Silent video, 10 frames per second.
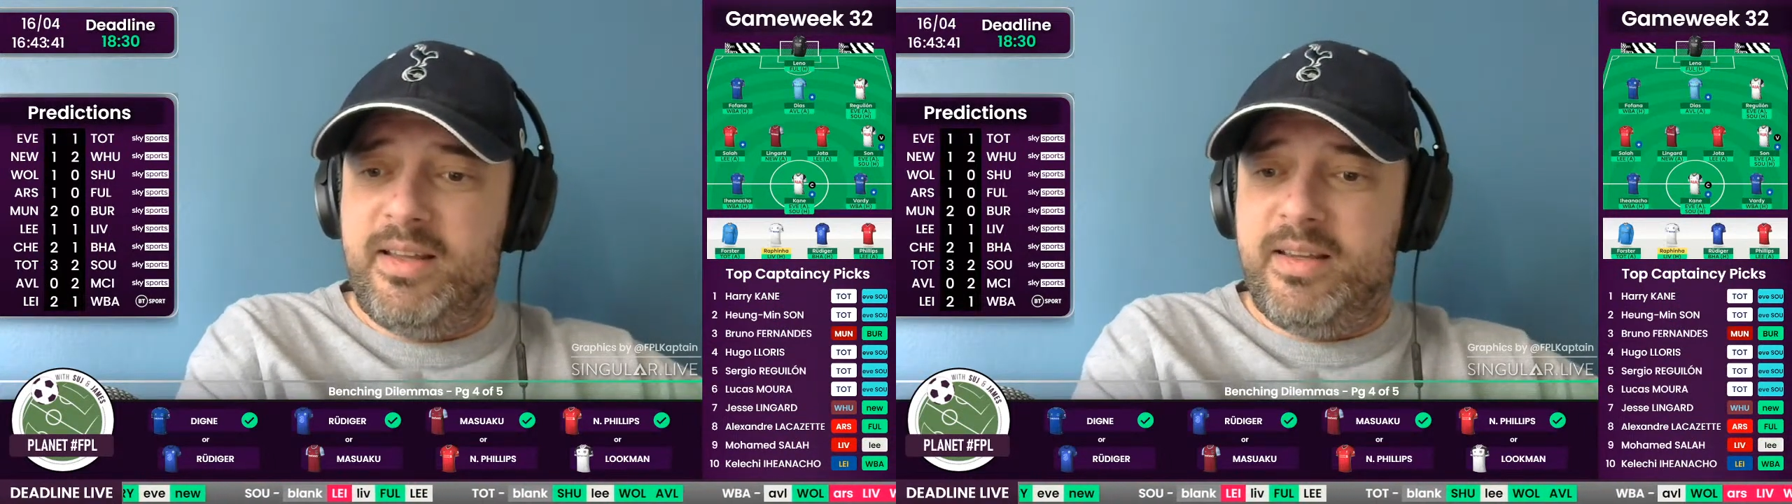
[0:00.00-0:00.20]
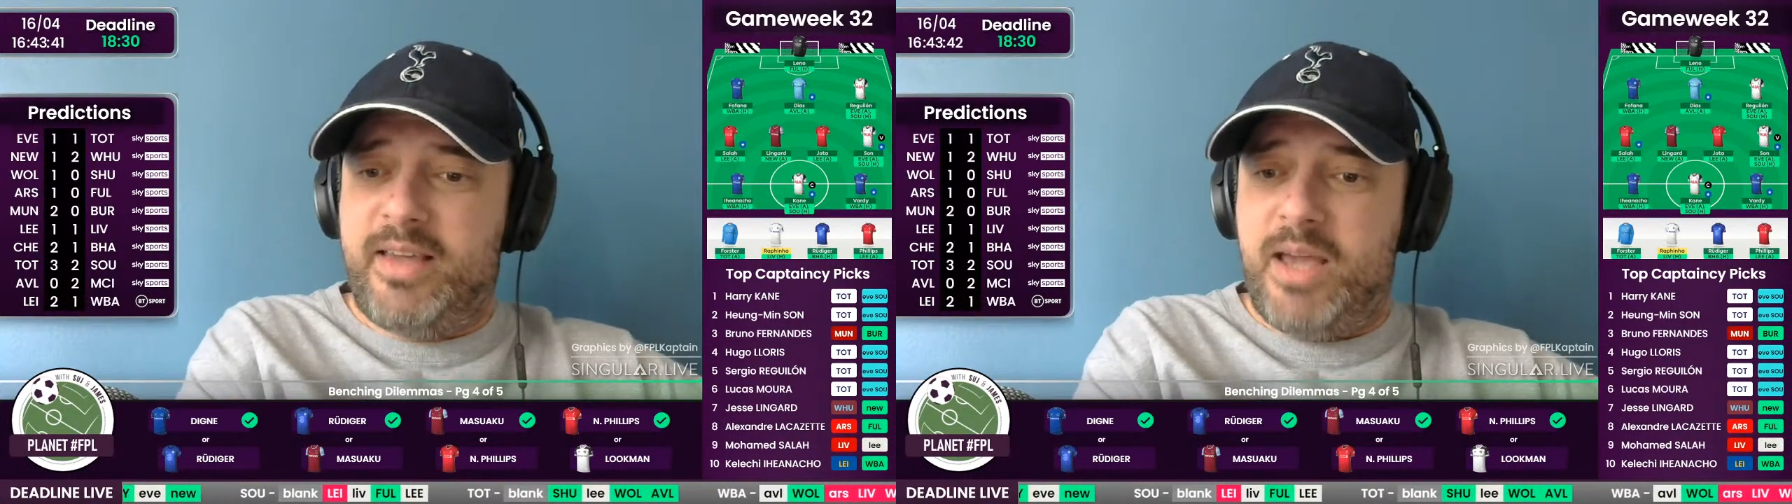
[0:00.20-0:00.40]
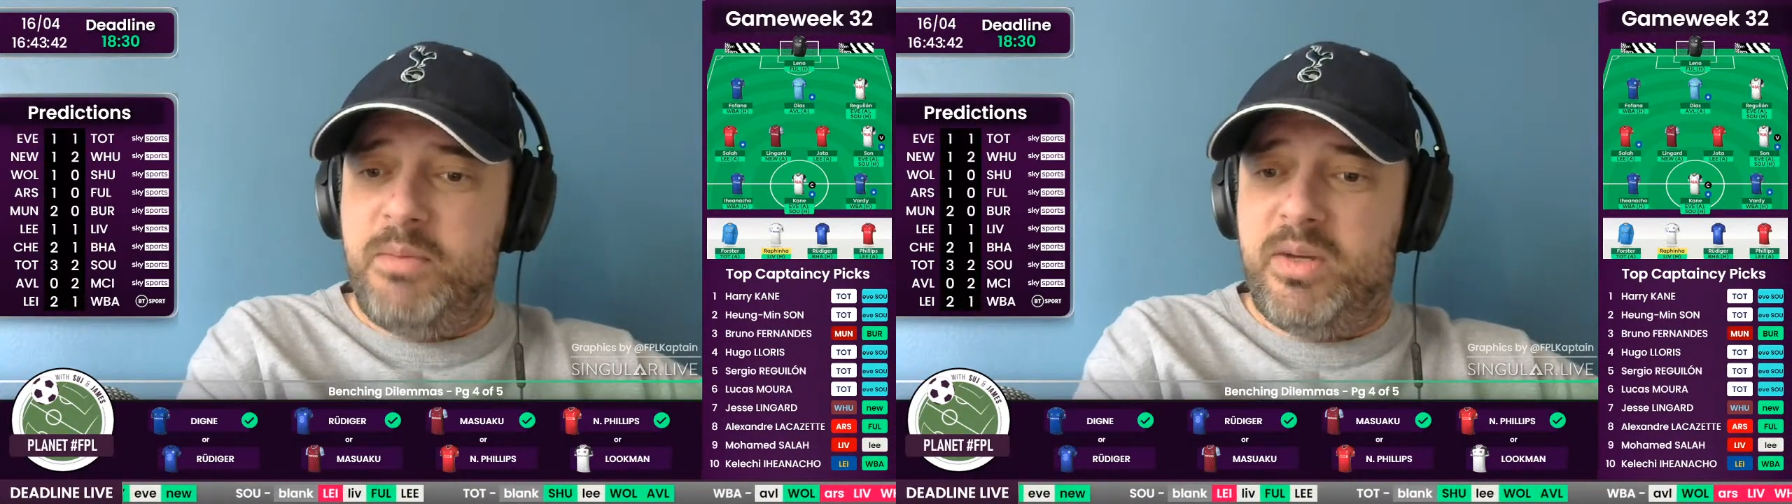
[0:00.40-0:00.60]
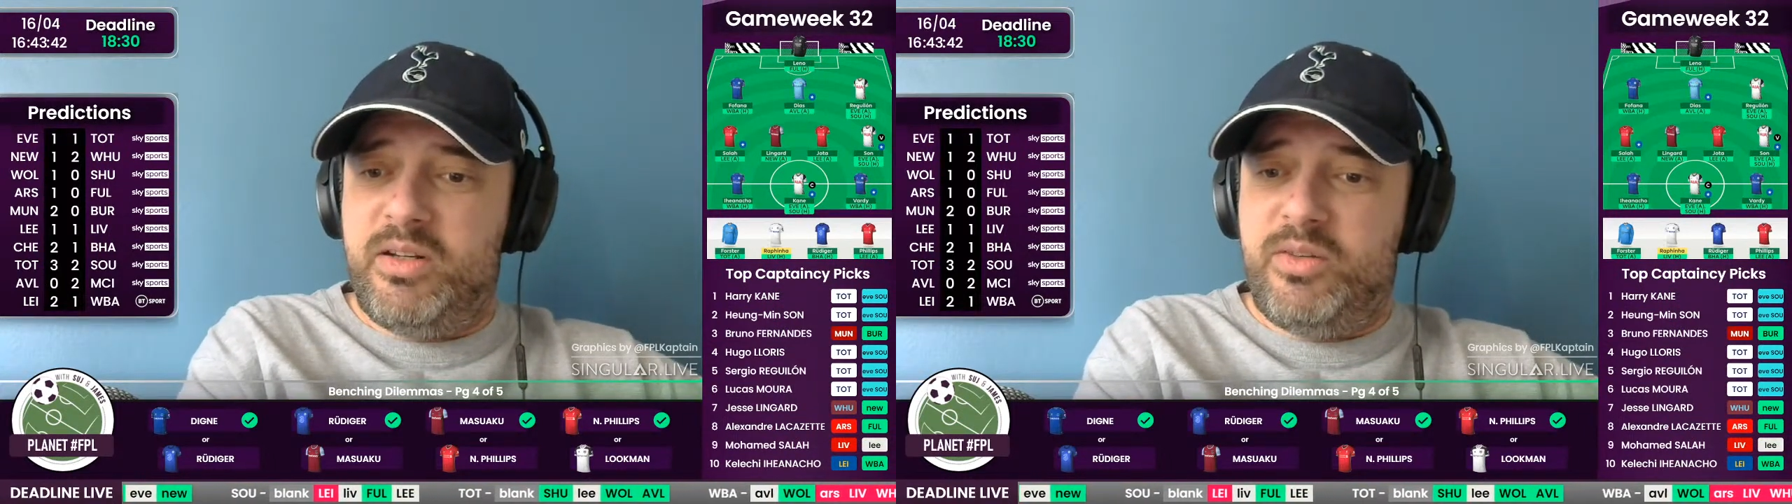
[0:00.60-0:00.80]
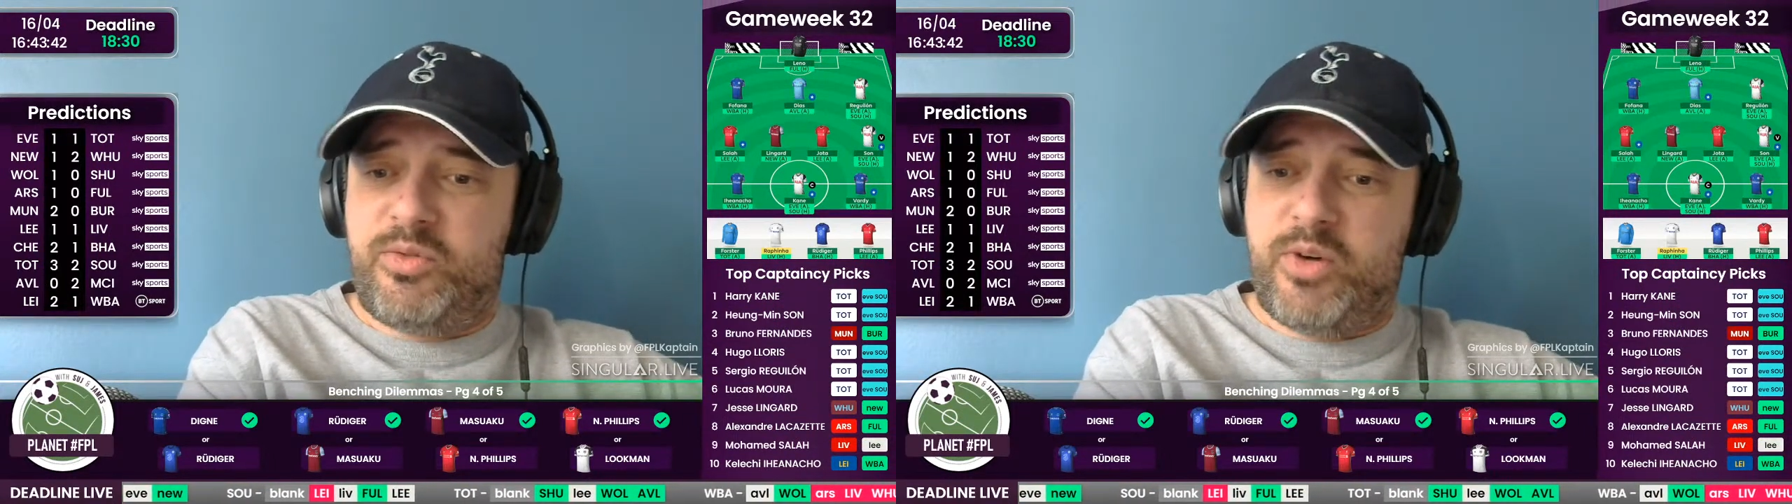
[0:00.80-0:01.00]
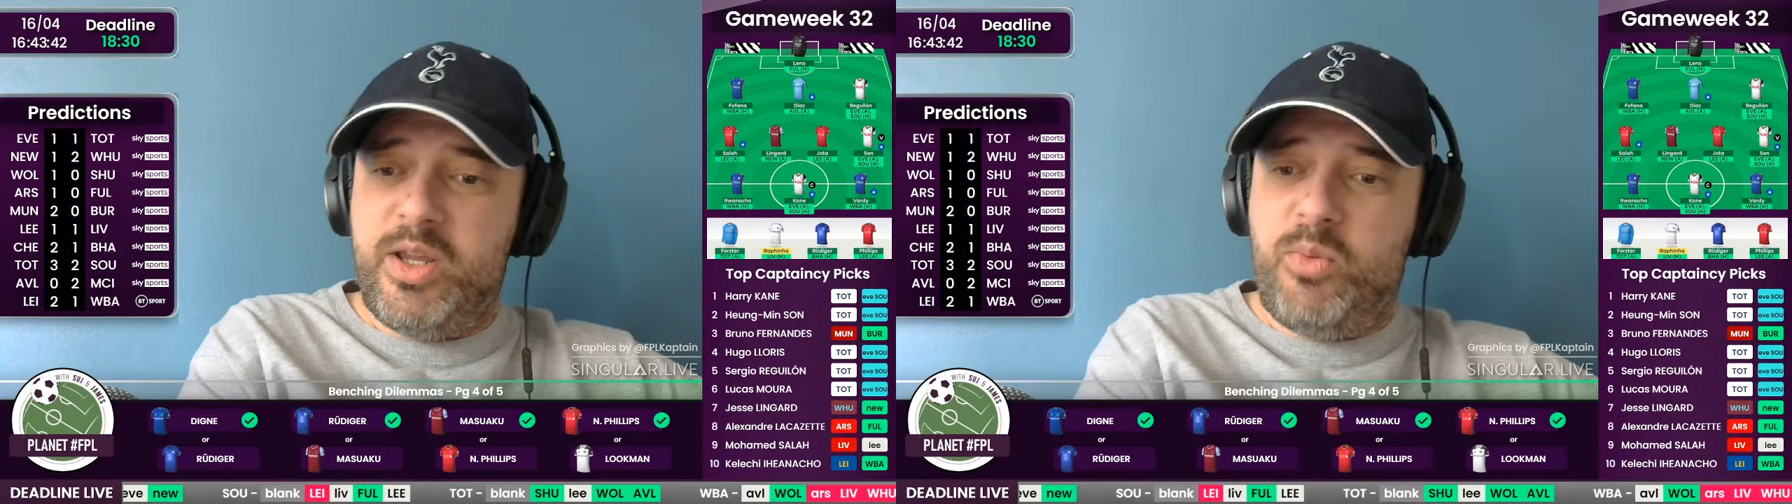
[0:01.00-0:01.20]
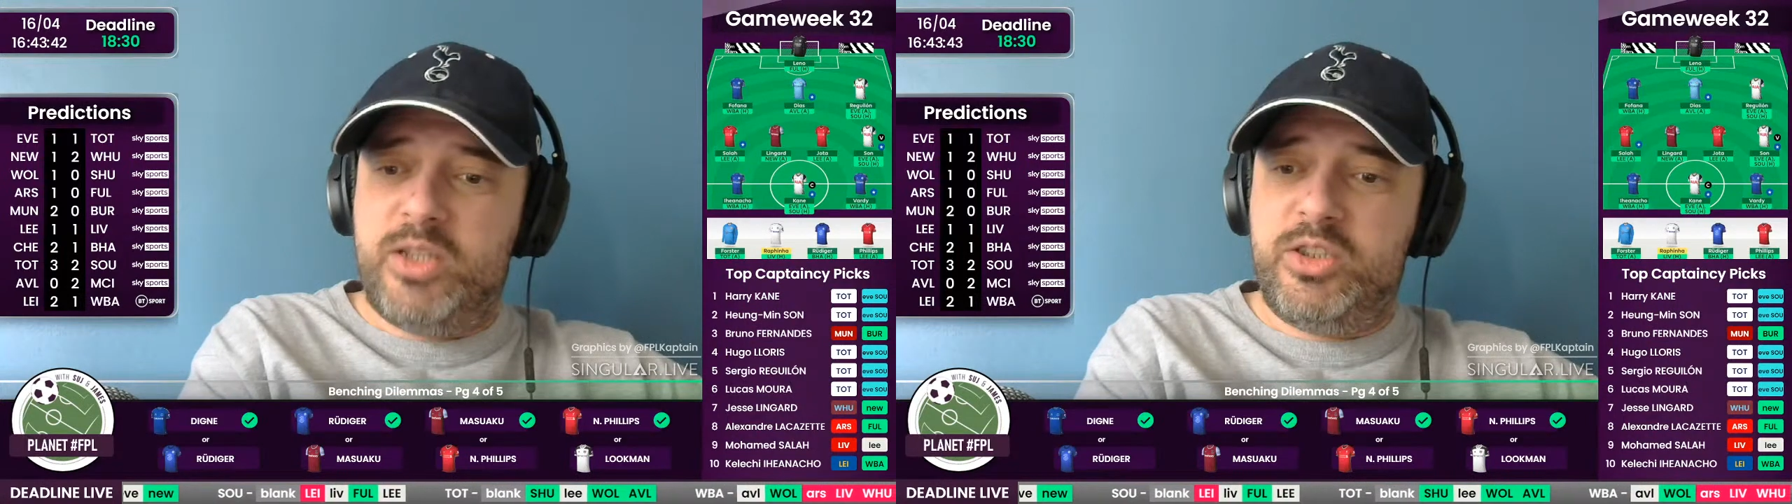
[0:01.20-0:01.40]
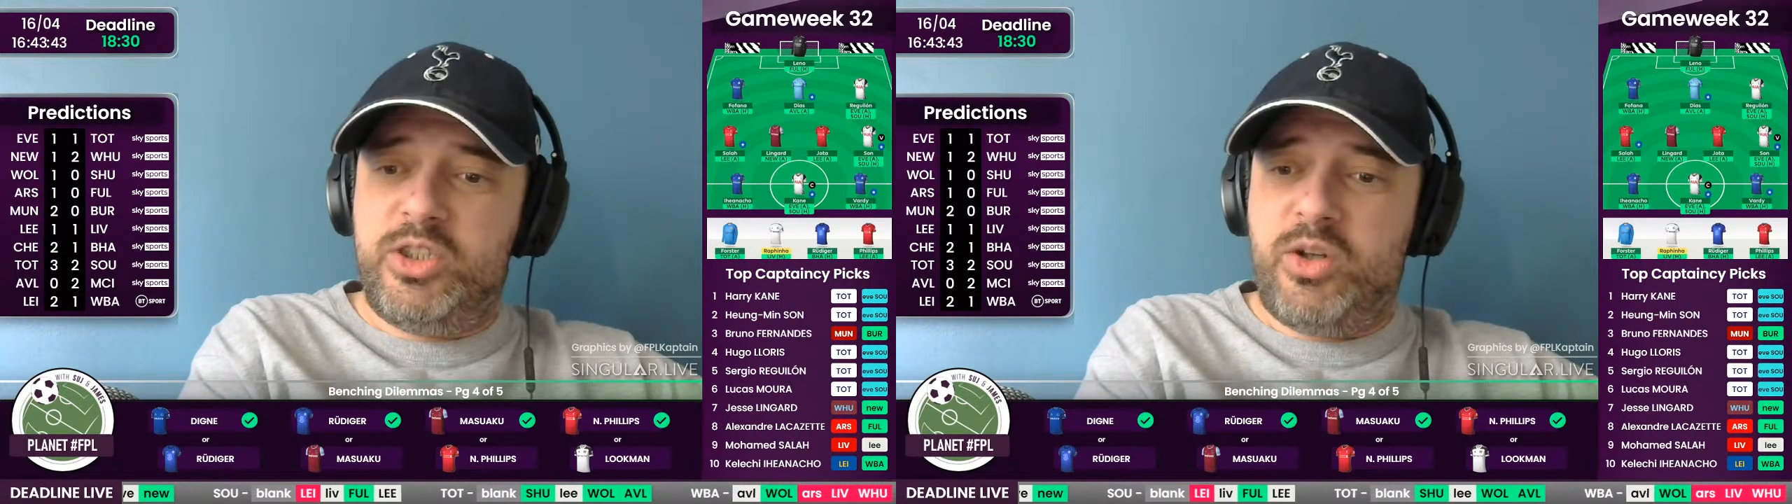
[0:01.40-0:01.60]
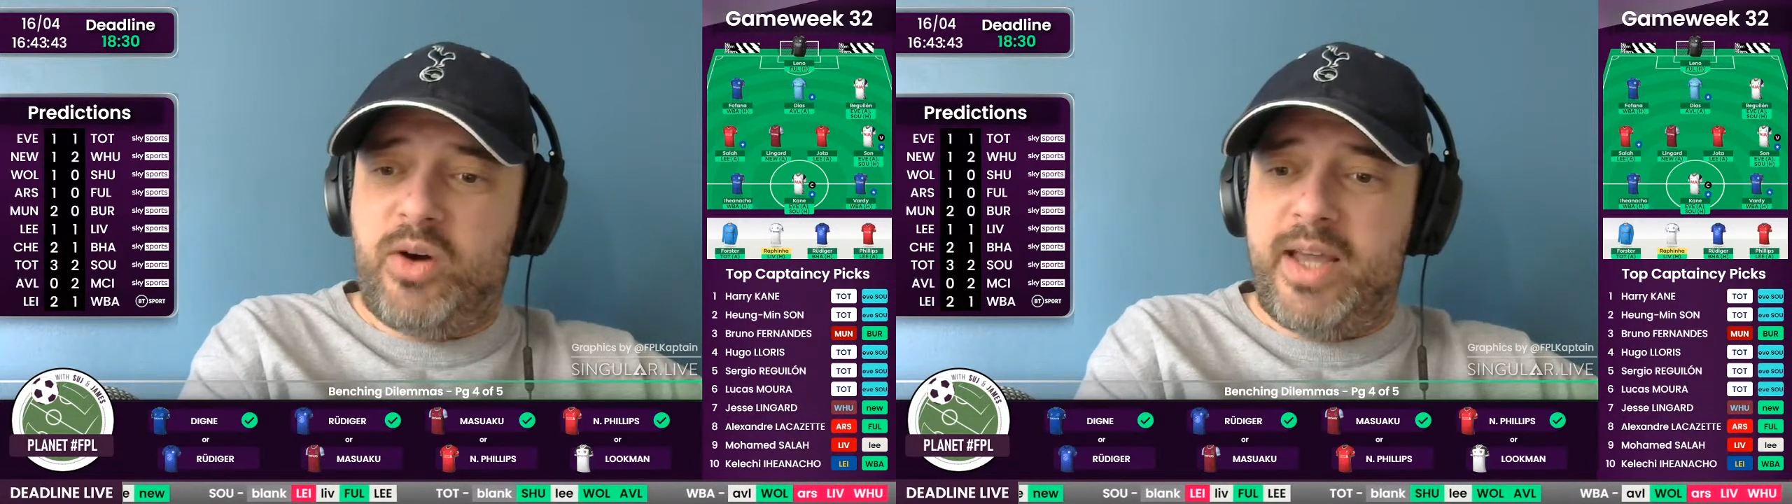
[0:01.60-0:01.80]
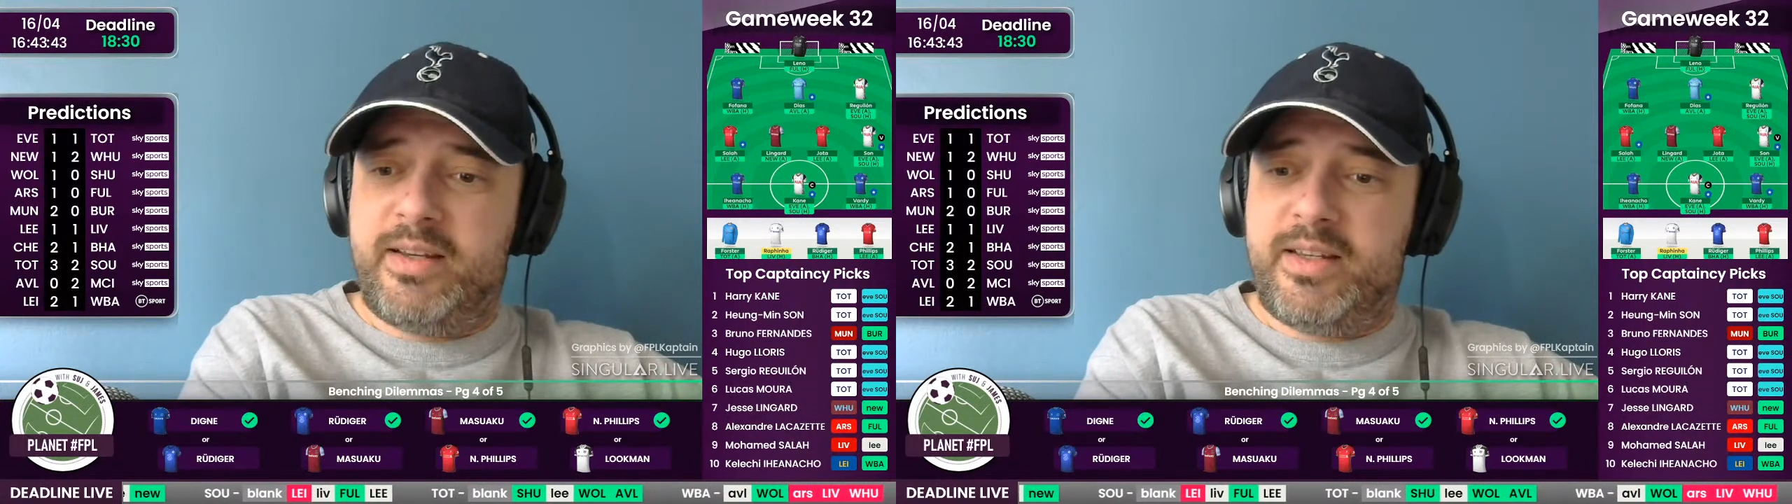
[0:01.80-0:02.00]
The game ended 3-1 to United.